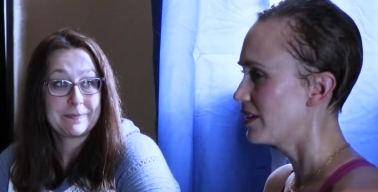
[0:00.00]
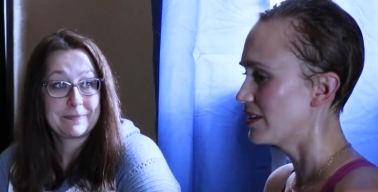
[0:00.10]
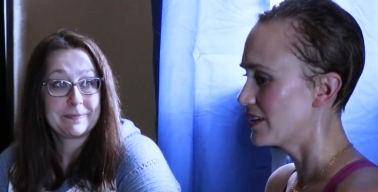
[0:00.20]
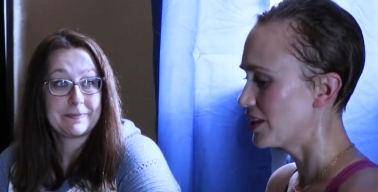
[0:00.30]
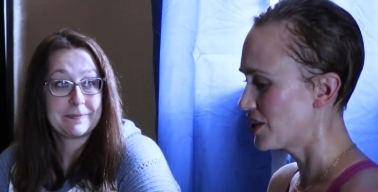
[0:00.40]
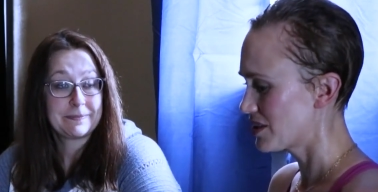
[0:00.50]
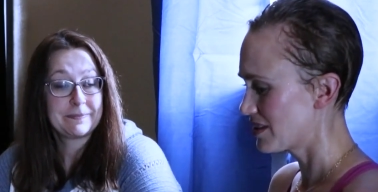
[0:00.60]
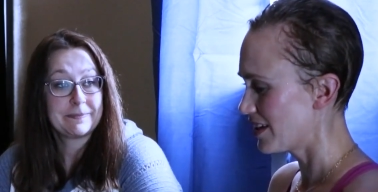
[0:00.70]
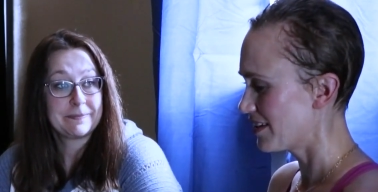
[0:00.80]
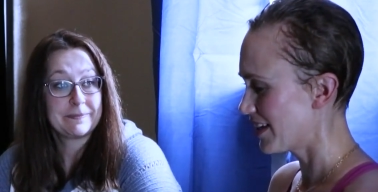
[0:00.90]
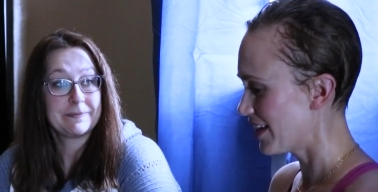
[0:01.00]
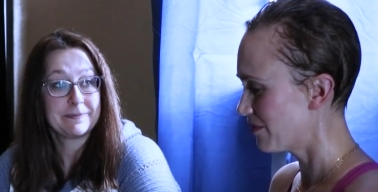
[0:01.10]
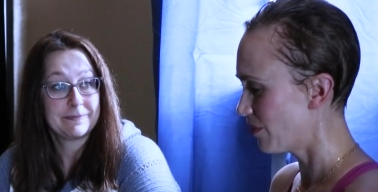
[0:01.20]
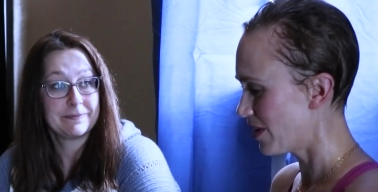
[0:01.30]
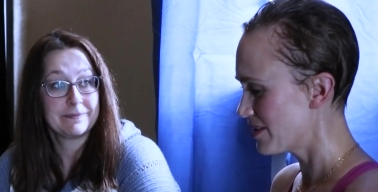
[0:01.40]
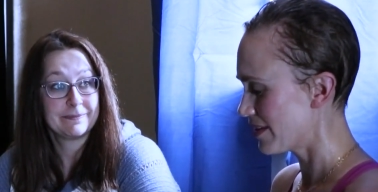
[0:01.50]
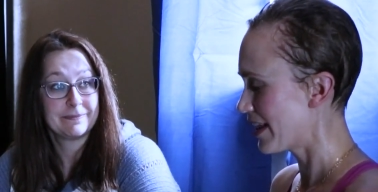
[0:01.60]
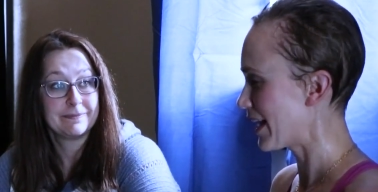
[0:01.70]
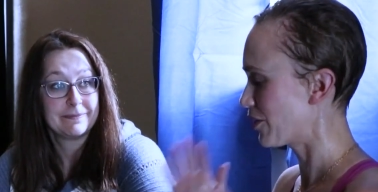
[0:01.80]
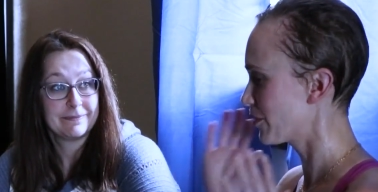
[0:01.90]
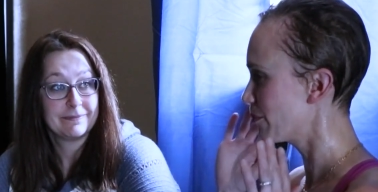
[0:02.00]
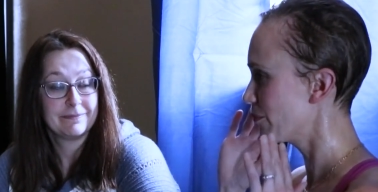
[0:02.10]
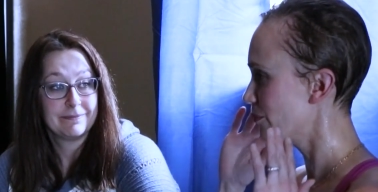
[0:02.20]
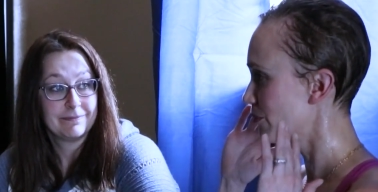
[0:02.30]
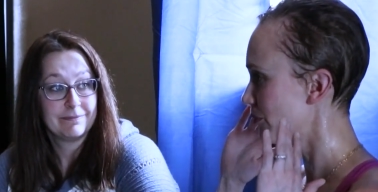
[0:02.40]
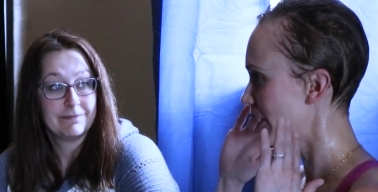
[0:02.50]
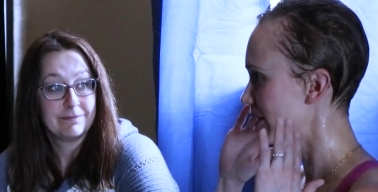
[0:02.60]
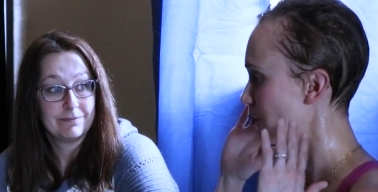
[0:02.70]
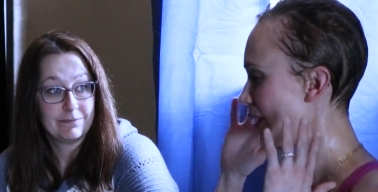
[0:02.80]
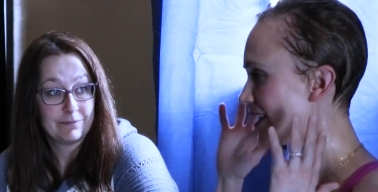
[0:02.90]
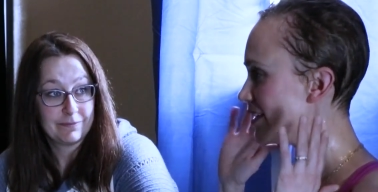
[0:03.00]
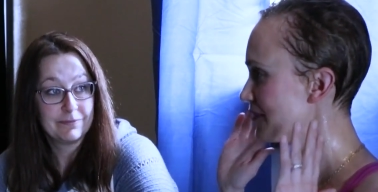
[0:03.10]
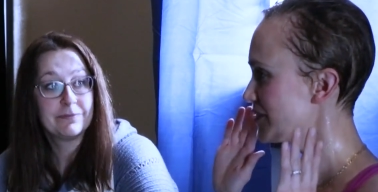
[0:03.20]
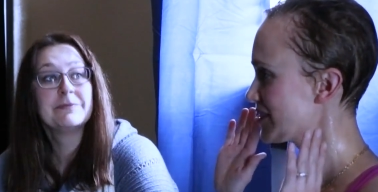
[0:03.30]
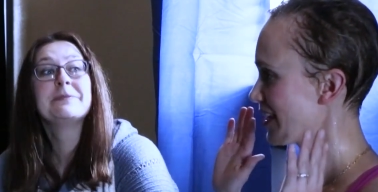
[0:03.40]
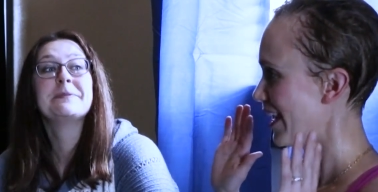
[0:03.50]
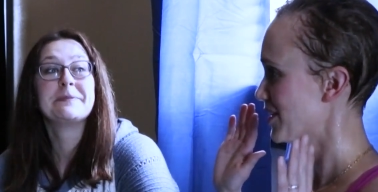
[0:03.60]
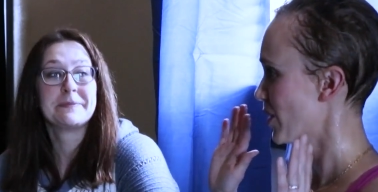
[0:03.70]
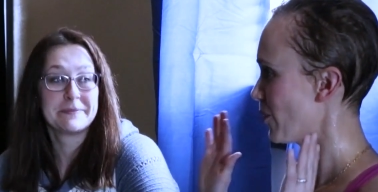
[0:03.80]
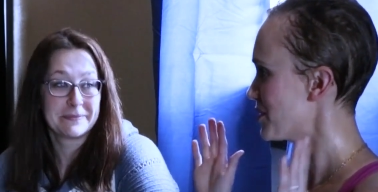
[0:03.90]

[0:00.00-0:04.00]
Speaker 1: it, it just it it was. Then I heard like the waves, and so I